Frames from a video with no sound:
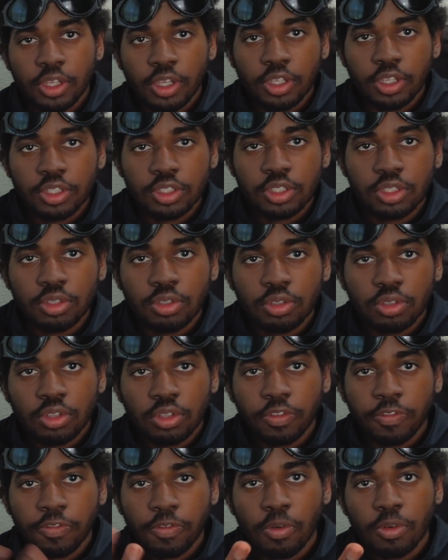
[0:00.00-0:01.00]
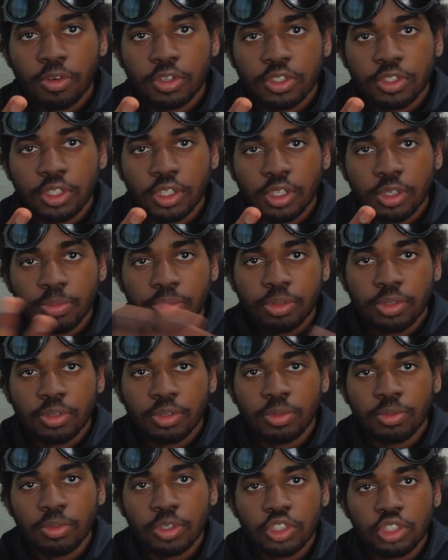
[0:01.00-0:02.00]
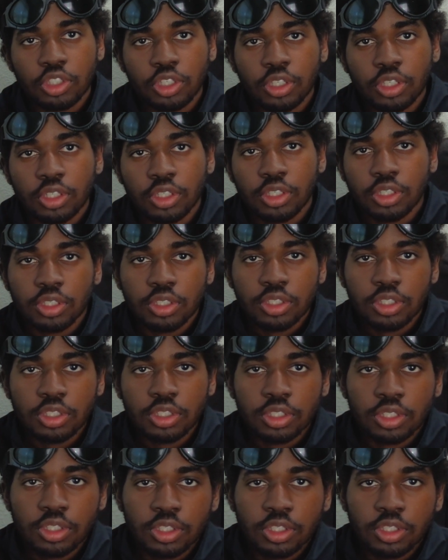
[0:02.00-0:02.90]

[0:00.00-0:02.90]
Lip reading: into the 4th tip, which is